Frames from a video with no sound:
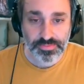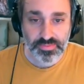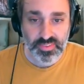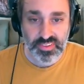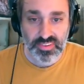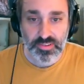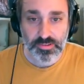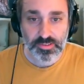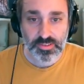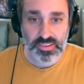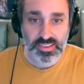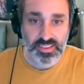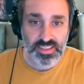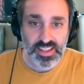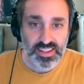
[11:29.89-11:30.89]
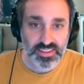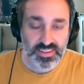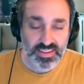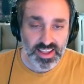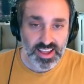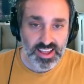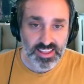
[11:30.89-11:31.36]
So let's
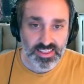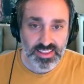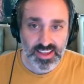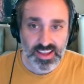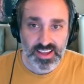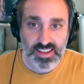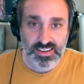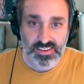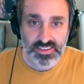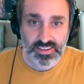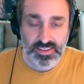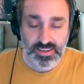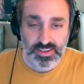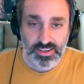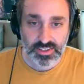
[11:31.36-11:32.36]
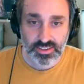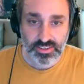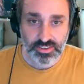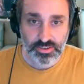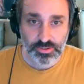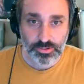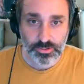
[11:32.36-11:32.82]
add that
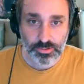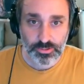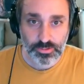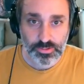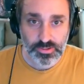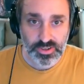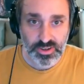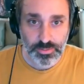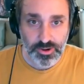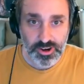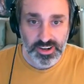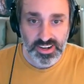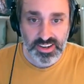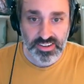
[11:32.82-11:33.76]
to Napari.